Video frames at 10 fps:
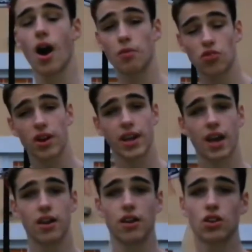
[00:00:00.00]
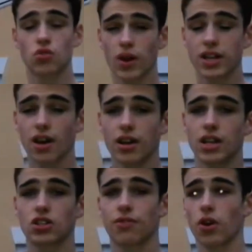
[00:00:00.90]
I'm trying to get
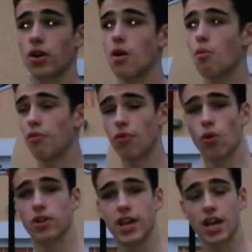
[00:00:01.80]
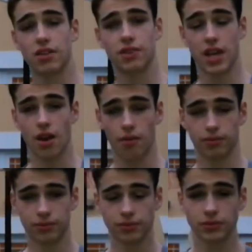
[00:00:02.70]
29-inch vert for the end of the year.
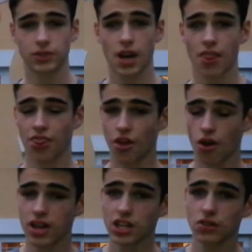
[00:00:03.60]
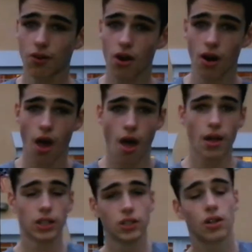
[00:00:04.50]
And 30-inch vert,
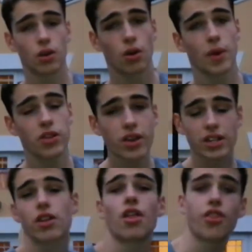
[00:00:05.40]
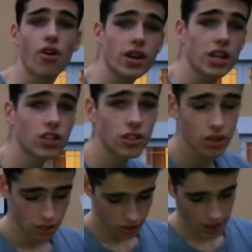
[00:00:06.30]
when you get to the 30-inch
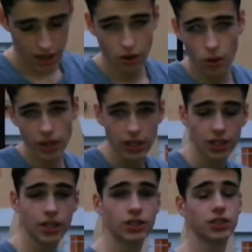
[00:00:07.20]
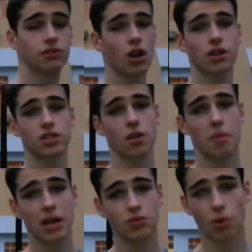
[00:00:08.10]
category, you've gone into the
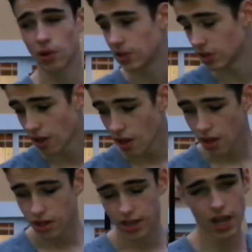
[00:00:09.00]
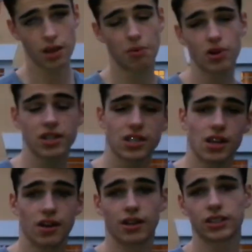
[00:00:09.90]
big boys. You're getting the bunnies in.